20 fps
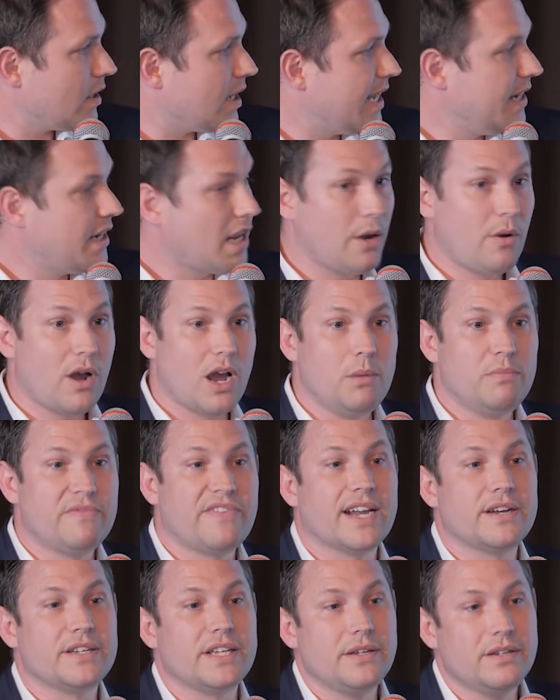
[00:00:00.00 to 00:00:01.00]
And no hope
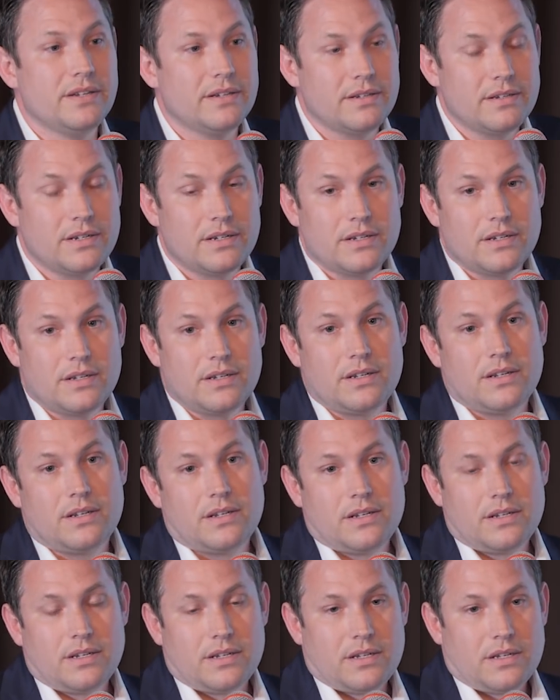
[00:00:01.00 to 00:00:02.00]
value.
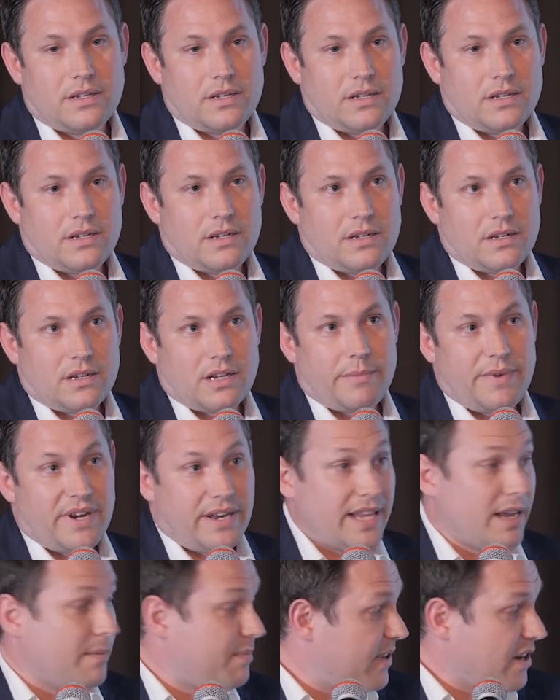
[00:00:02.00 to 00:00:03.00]
I
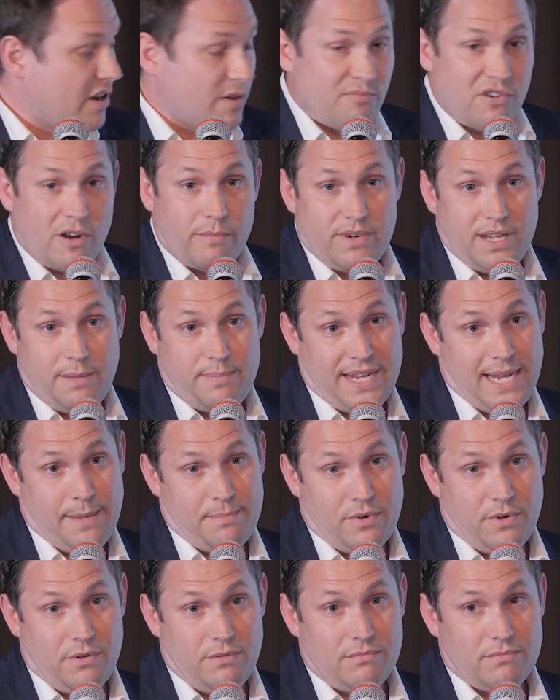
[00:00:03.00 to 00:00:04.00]
mean, there are probably
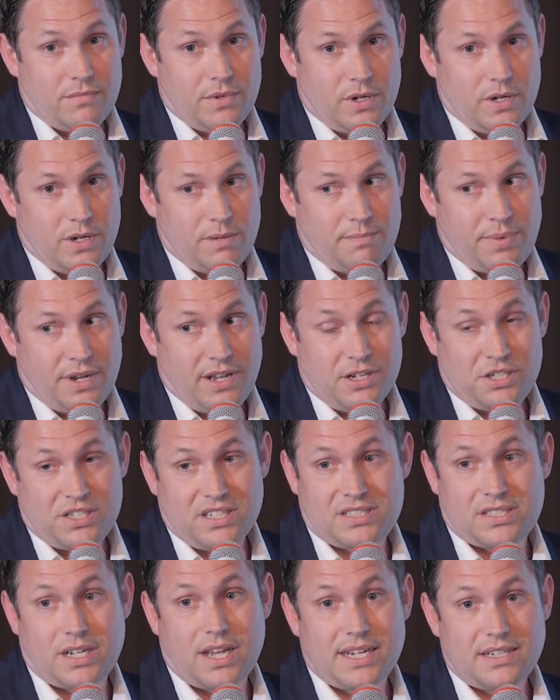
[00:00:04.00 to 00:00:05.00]
people who
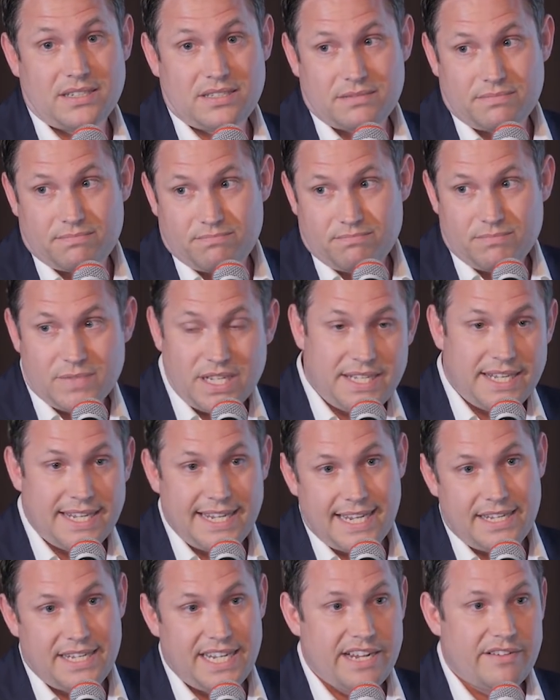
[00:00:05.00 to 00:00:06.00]
purchased sites a
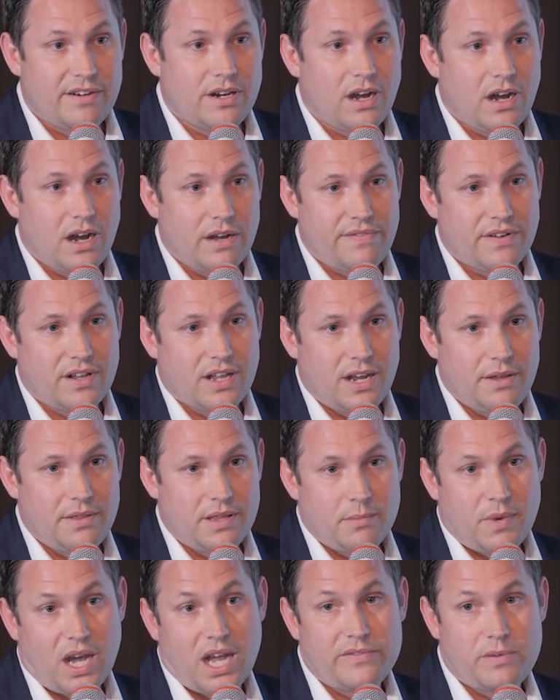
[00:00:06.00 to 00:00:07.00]
year and a half ago
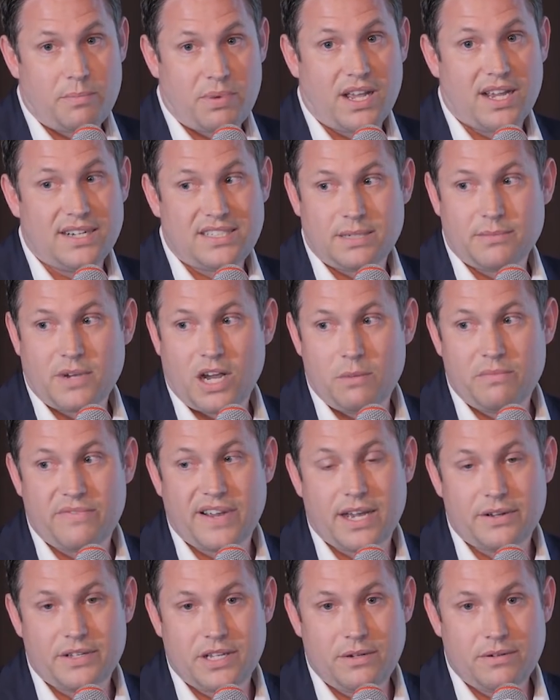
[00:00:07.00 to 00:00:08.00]
that might have applied some hope
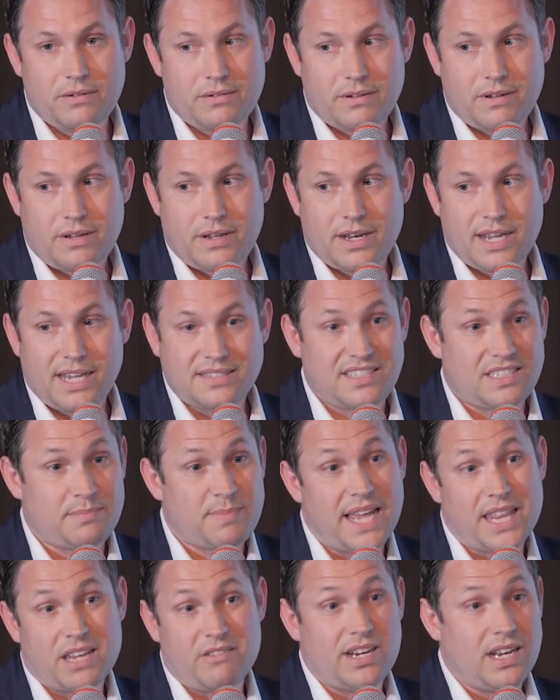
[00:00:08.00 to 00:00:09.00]
value, and I
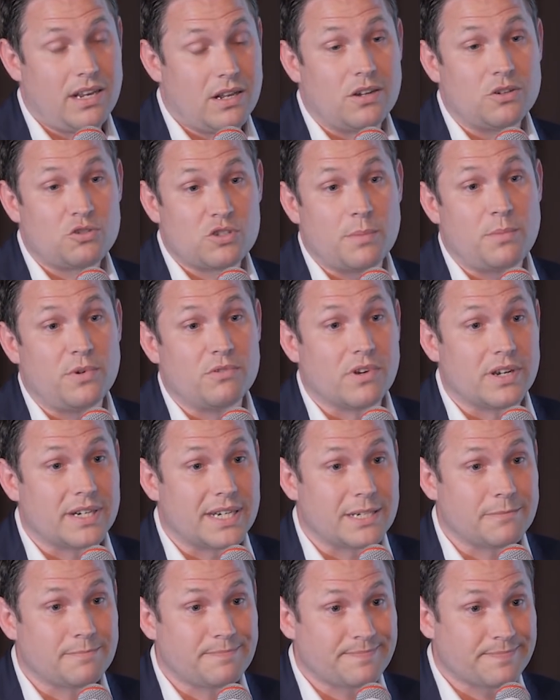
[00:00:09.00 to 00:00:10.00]
suspect they're in a lot of trouble right
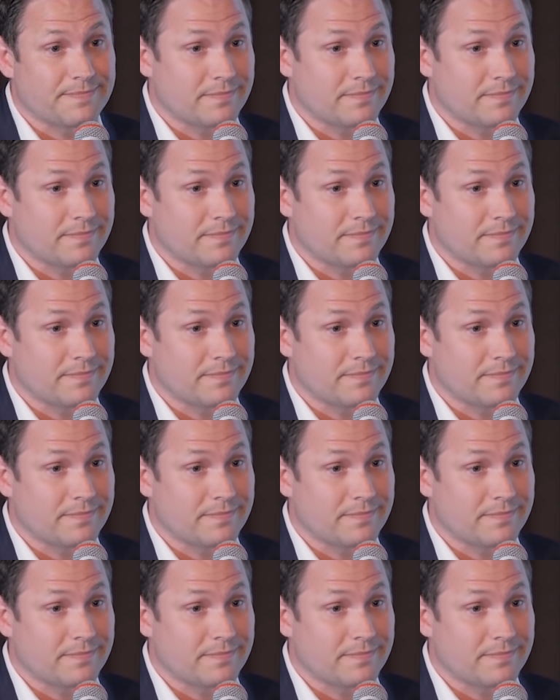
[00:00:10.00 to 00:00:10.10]
now.